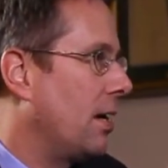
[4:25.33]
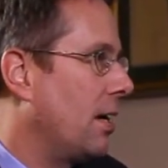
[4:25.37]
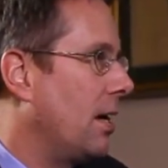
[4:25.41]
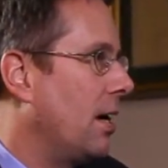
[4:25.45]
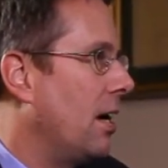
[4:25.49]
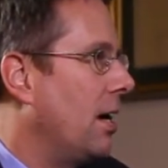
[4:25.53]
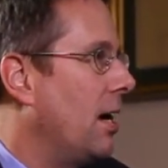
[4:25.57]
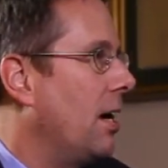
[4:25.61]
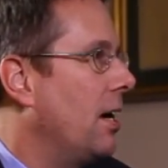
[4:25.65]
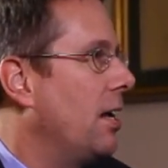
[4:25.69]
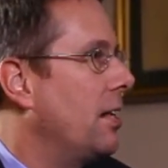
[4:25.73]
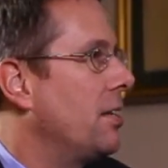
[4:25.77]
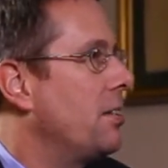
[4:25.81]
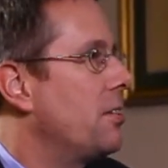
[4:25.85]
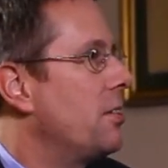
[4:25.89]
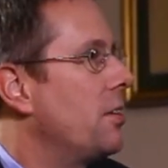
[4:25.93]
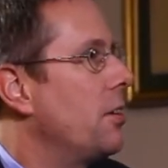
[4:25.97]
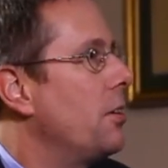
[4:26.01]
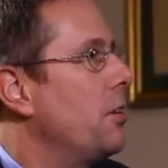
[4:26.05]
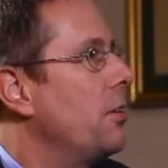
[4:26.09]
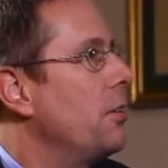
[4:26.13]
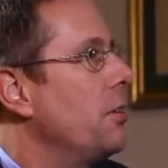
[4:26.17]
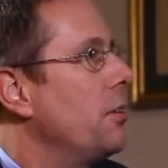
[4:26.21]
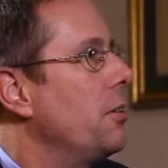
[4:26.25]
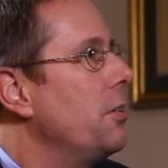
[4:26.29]
And
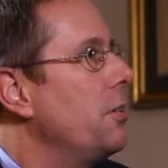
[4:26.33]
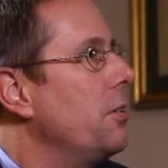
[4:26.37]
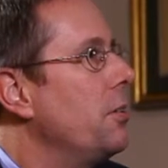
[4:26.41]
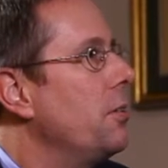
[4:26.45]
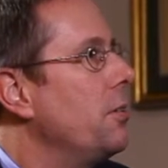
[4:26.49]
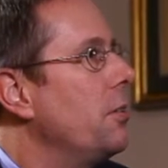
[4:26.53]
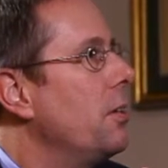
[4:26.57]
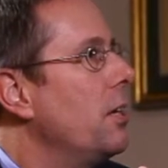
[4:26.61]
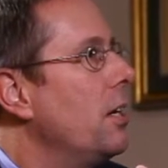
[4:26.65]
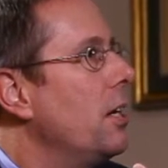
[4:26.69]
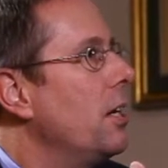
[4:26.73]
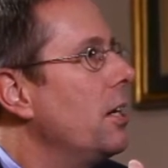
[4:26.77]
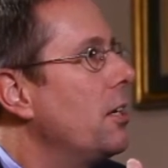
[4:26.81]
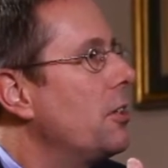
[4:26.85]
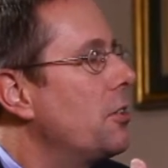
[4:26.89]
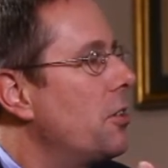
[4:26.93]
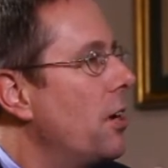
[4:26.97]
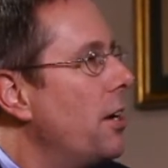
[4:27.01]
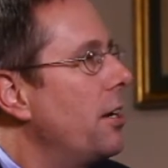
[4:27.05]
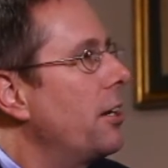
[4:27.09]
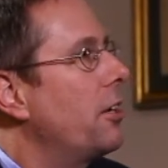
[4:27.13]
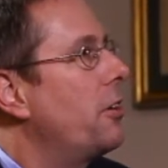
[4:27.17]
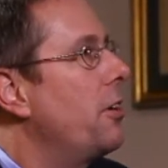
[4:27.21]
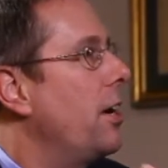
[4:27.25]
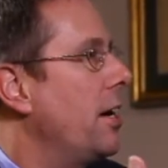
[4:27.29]
so you try
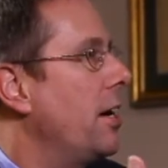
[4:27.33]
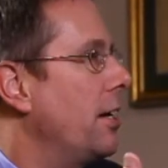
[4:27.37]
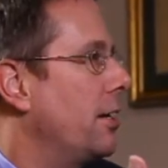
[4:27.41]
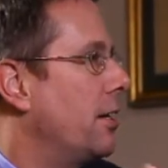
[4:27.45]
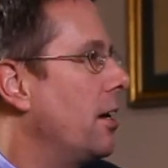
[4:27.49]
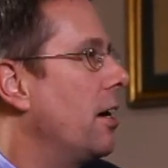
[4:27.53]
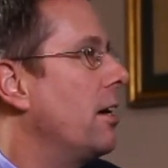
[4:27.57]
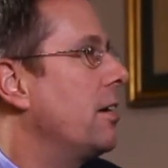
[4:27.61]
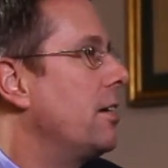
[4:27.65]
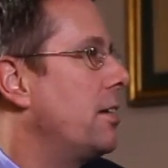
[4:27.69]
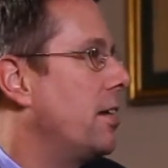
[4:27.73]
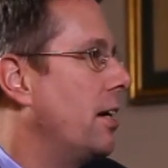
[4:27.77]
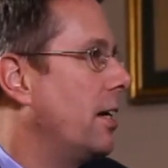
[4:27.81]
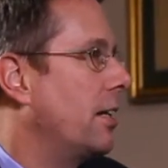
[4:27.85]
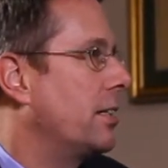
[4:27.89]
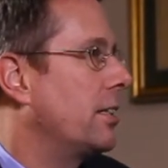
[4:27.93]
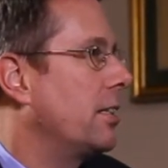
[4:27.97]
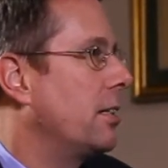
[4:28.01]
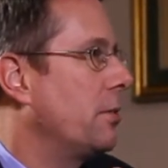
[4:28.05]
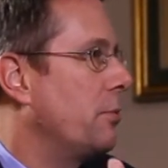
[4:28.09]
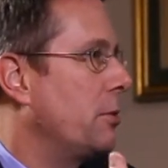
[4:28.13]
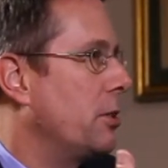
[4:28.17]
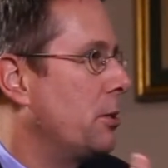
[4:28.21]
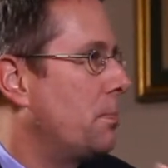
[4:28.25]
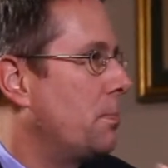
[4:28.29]
to create contexts
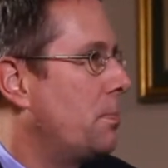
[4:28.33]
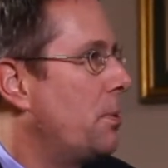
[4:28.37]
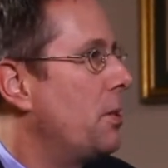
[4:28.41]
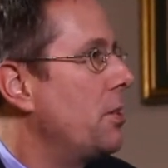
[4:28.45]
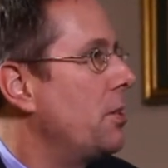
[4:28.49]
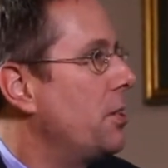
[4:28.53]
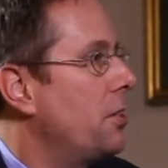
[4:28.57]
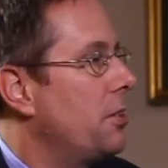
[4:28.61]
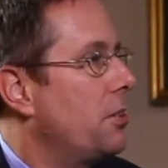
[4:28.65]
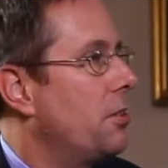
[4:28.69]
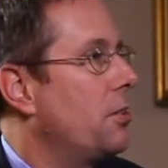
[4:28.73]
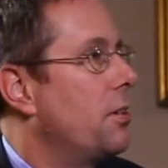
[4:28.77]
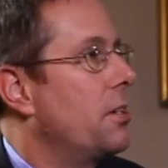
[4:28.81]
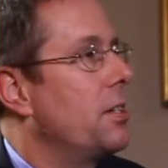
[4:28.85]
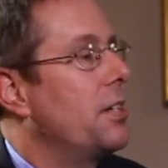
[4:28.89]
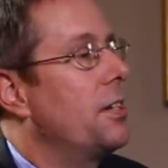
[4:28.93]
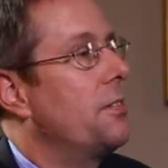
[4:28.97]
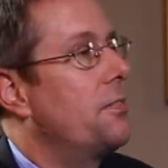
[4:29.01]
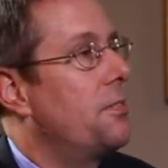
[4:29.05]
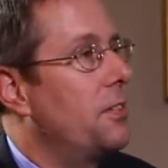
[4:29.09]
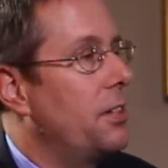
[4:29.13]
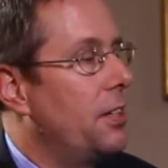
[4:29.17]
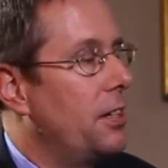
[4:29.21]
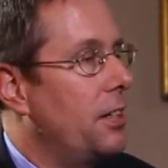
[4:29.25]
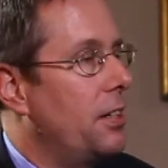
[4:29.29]
in which persons who are
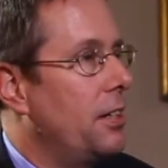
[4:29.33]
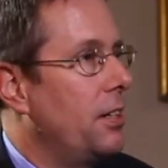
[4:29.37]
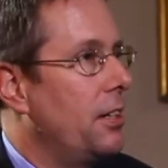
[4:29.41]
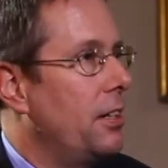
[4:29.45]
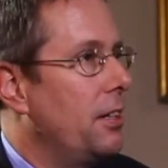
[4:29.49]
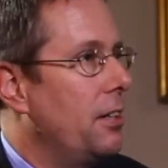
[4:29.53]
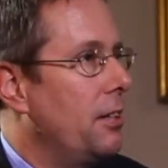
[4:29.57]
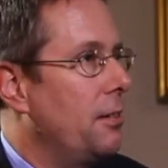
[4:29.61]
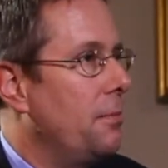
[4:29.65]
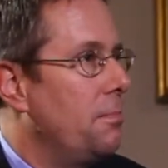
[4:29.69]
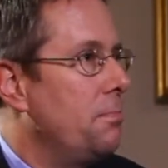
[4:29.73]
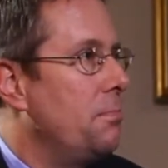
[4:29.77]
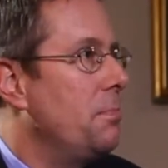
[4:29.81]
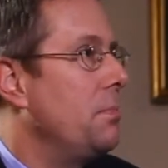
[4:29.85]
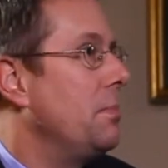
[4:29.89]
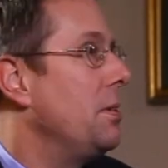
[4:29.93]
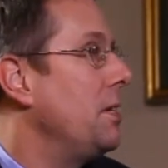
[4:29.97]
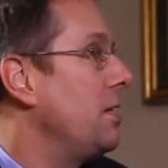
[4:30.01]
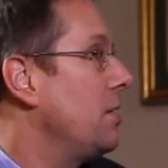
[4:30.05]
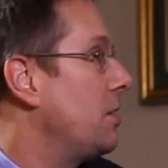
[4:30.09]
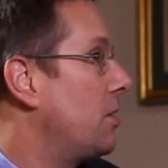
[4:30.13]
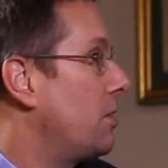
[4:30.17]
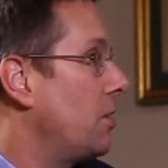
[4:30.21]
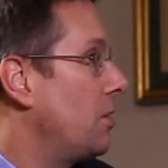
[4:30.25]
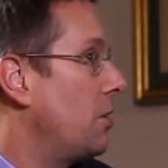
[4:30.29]
different
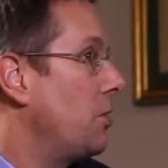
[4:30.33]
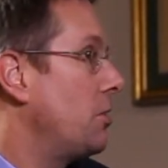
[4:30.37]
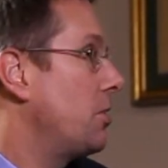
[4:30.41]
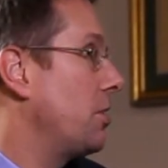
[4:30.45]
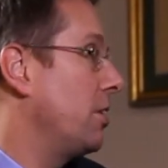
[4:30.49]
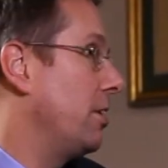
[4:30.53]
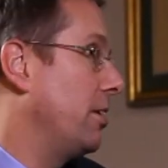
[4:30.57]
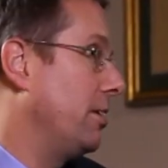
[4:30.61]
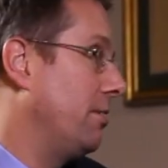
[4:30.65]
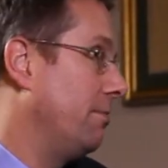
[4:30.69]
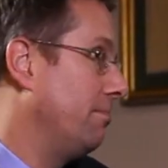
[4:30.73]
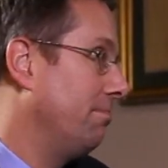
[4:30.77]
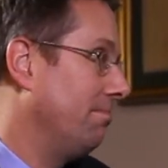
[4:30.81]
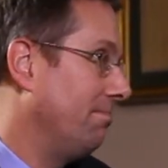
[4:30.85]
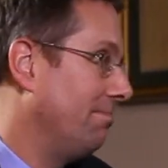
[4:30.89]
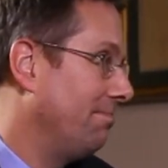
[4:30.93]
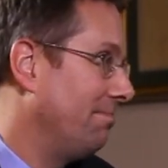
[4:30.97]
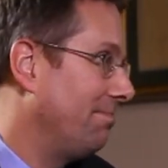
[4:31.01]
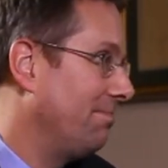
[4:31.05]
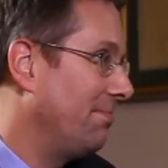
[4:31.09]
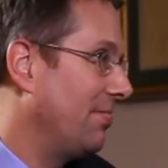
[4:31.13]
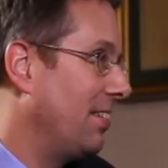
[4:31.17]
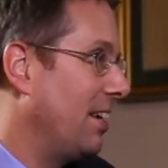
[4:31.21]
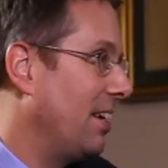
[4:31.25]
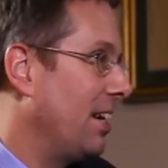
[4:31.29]
meet socially
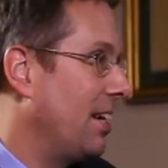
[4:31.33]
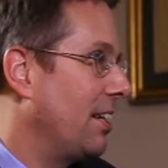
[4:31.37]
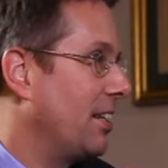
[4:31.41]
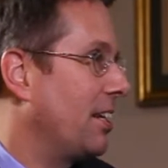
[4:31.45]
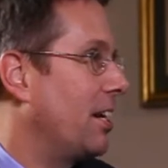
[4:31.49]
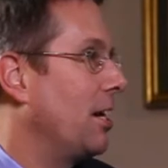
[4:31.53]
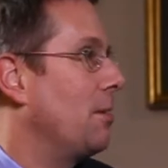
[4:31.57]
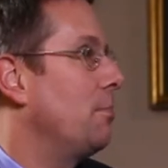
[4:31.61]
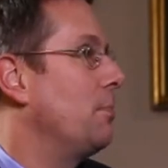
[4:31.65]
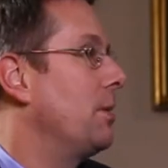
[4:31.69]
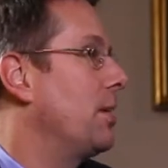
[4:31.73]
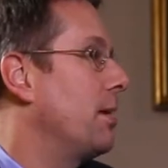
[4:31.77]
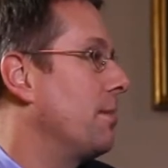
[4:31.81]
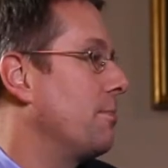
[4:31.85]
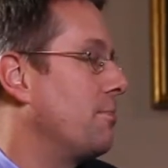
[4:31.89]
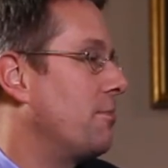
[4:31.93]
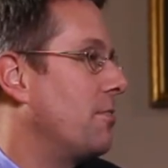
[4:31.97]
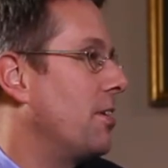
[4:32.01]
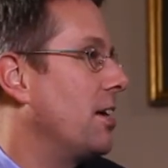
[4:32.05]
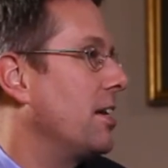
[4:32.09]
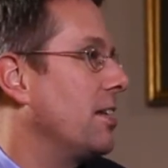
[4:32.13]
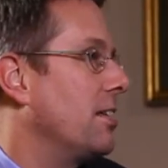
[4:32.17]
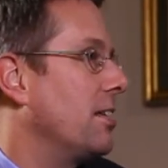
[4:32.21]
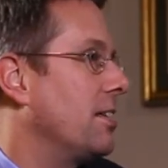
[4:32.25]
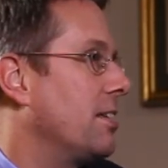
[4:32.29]
and can become
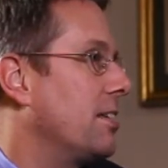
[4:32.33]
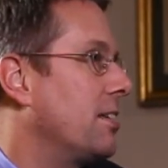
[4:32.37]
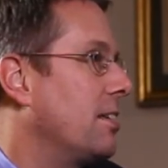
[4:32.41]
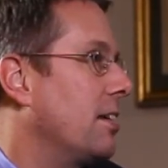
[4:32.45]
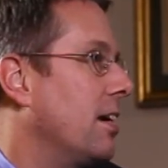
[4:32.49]
friends.